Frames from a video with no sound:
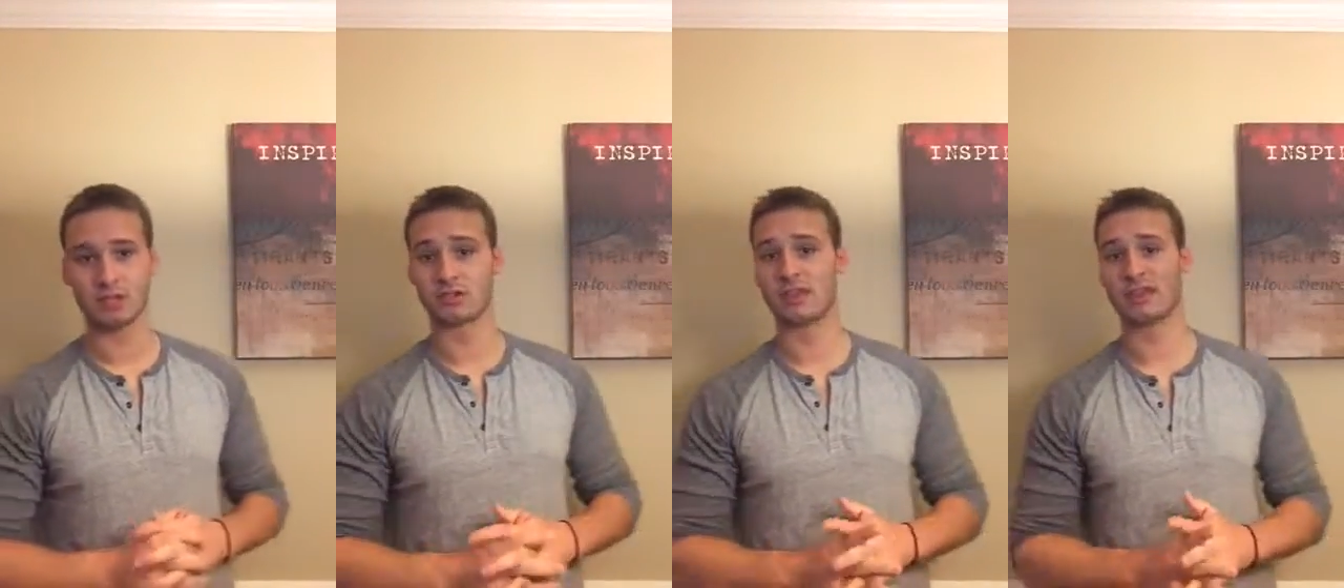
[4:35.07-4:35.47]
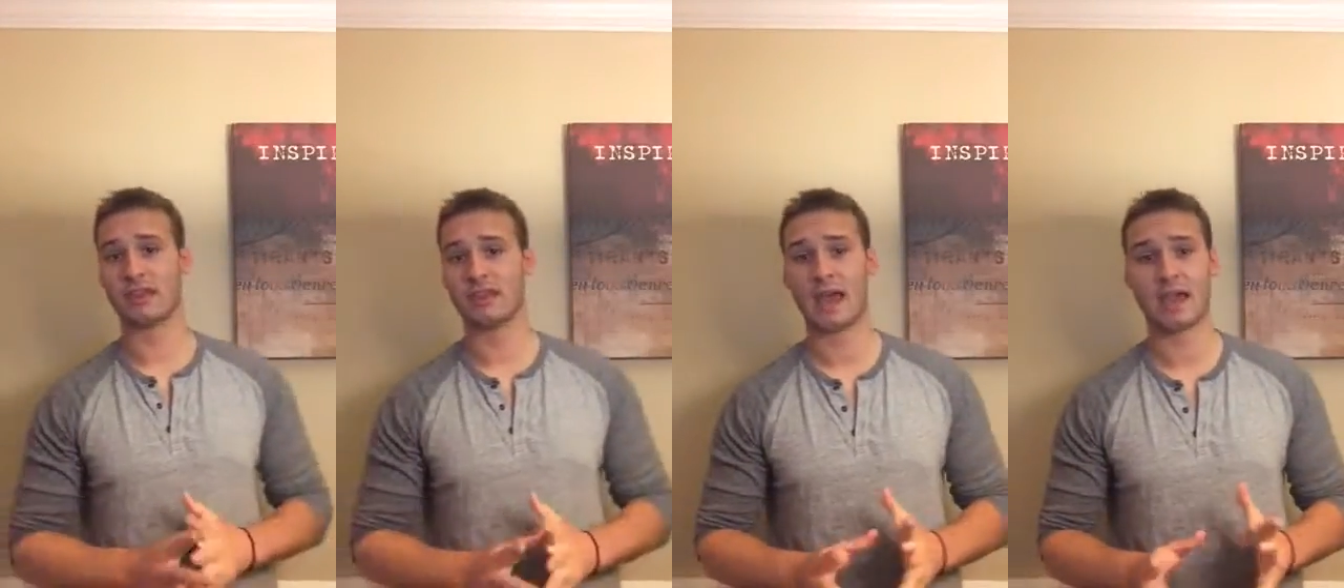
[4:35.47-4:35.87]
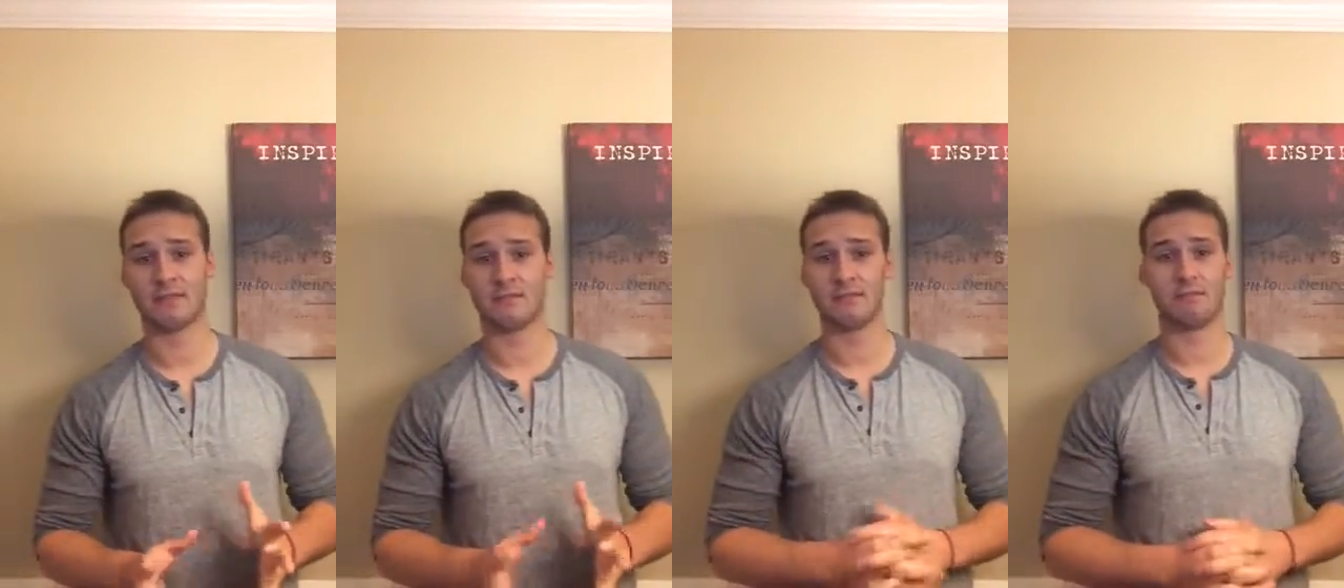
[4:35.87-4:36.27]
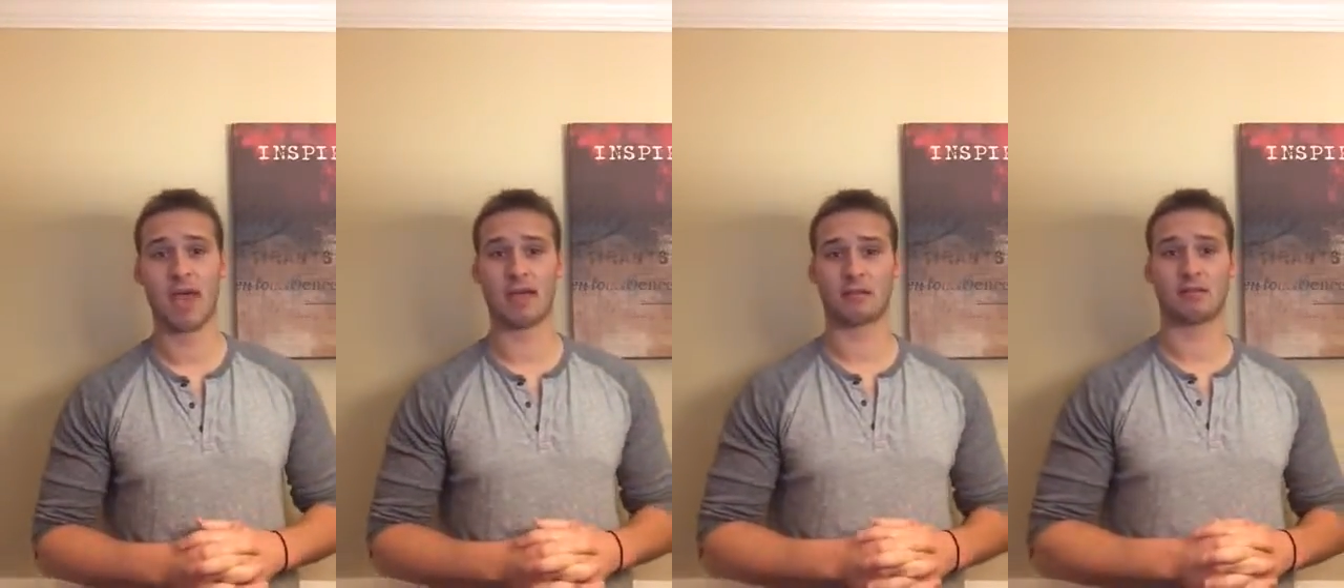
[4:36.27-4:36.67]
Just like knives,
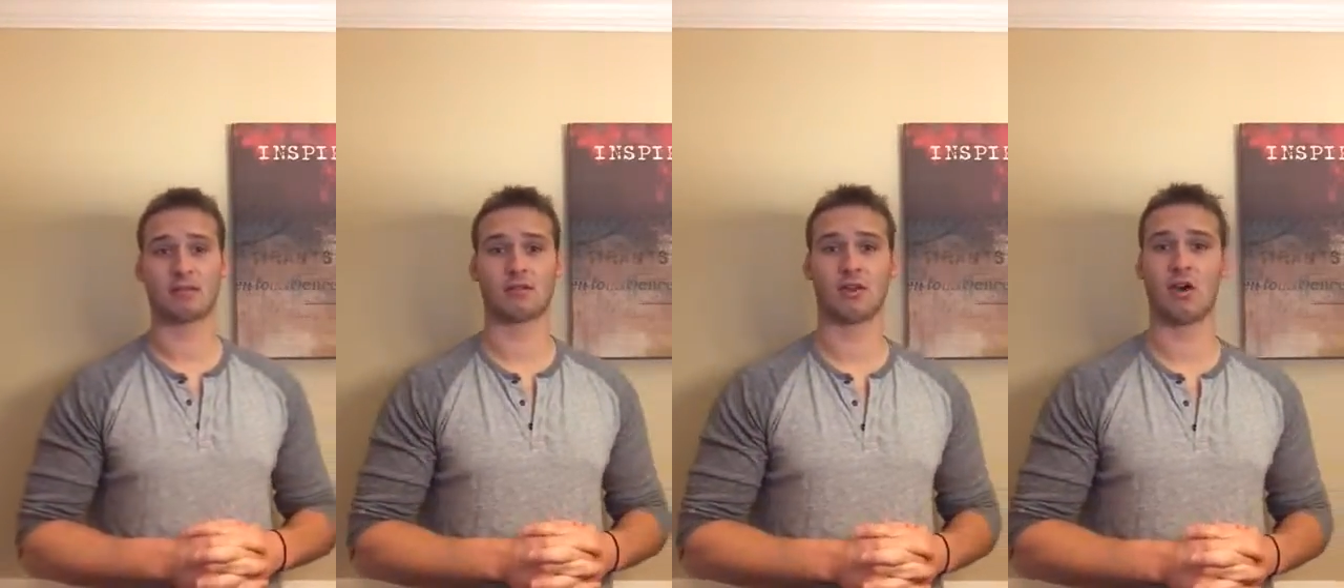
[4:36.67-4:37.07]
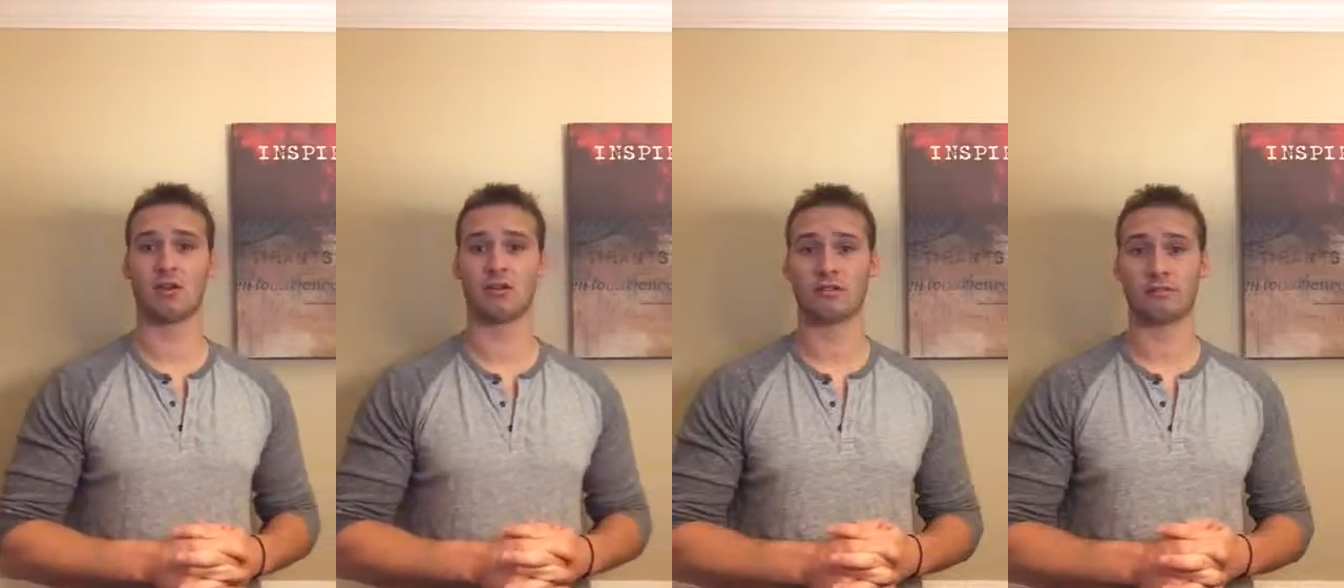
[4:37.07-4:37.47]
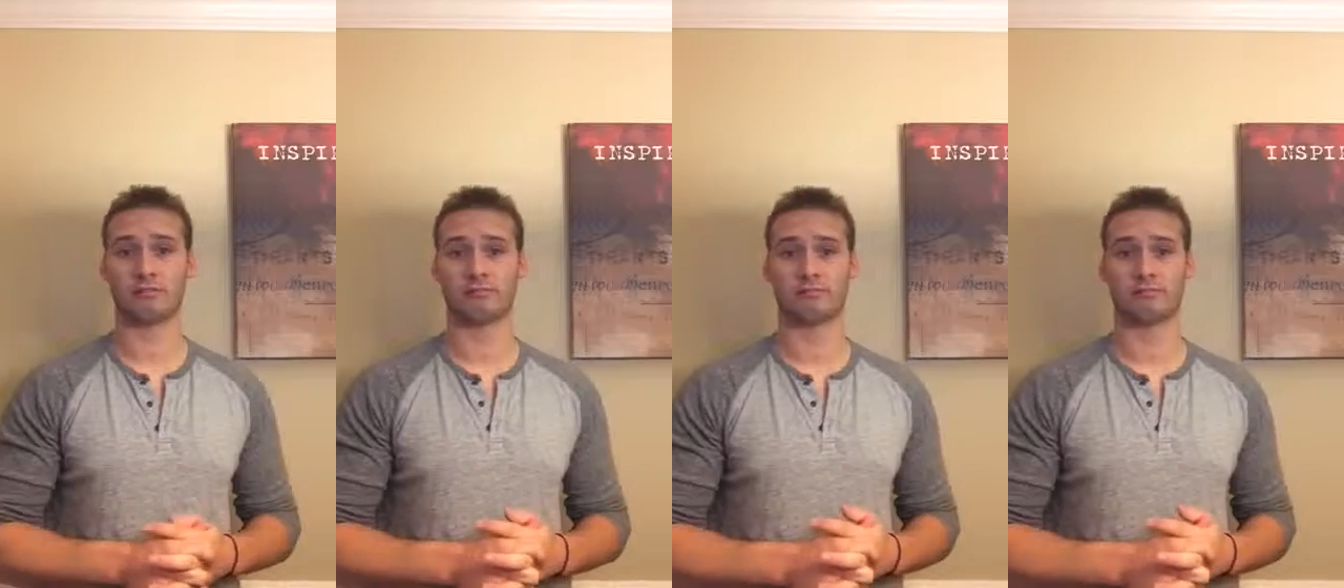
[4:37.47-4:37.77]
bats, cars,